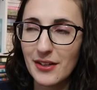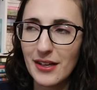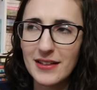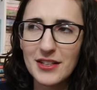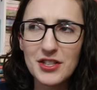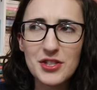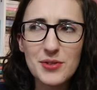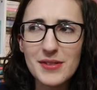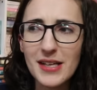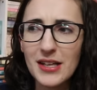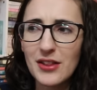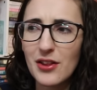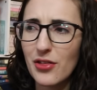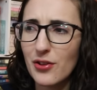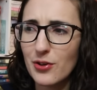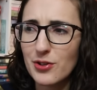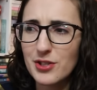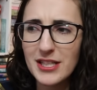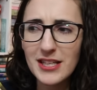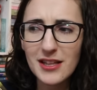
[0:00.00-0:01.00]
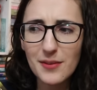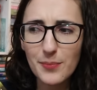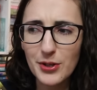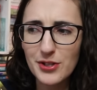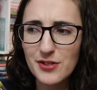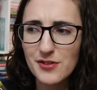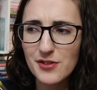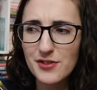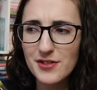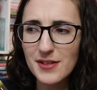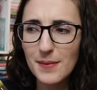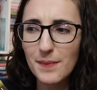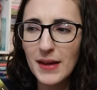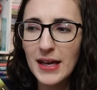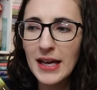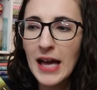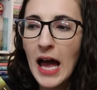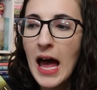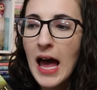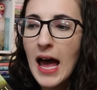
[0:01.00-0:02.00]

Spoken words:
I think she was like the 13th person or something,